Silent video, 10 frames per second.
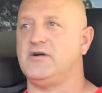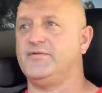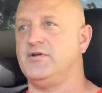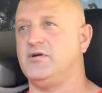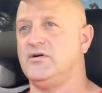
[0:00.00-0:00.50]

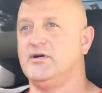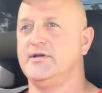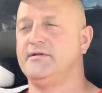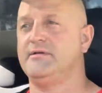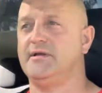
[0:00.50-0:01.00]
off and
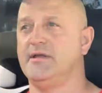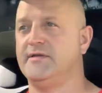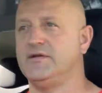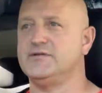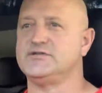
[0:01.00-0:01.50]
on,
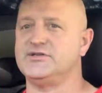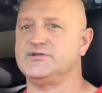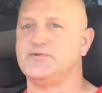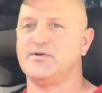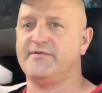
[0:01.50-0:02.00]
and then
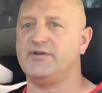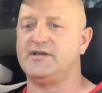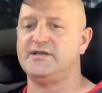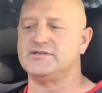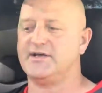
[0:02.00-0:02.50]
she's been
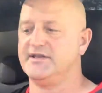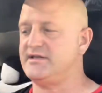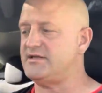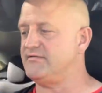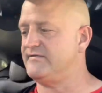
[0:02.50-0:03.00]
driving Nissan
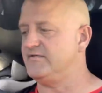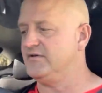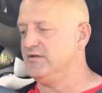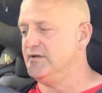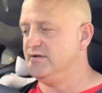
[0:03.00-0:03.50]
Leaf
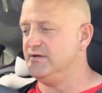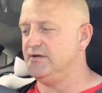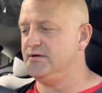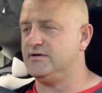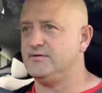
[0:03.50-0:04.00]

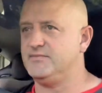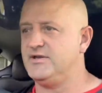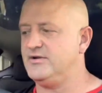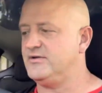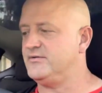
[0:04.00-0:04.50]

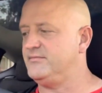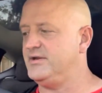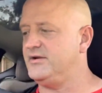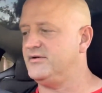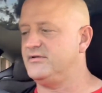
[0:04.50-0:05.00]
here
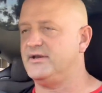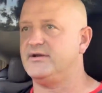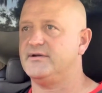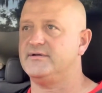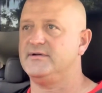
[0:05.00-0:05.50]
and
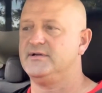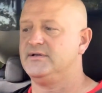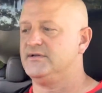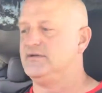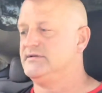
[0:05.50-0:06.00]
there.
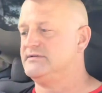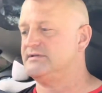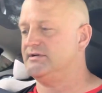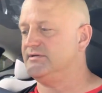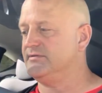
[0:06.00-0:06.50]

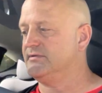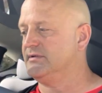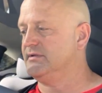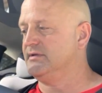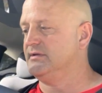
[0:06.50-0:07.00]
So
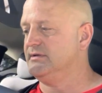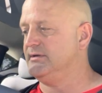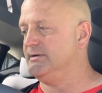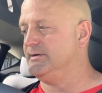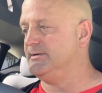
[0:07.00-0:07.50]

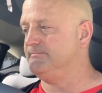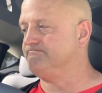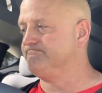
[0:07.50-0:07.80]
I